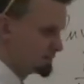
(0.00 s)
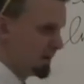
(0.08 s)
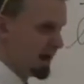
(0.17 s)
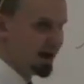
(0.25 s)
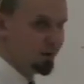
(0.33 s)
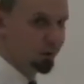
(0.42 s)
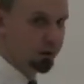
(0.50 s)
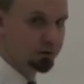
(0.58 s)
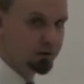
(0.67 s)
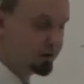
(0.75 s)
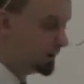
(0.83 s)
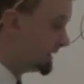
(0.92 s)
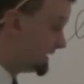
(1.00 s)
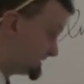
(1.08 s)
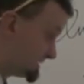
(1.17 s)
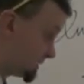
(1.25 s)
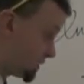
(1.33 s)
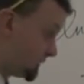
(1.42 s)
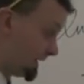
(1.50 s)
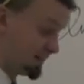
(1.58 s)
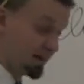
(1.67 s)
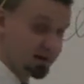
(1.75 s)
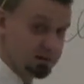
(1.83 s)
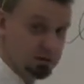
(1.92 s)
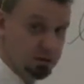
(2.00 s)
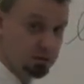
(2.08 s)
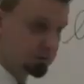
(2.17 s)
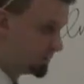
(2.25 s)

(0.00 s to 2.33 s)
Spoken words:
power. And that's the correct answer.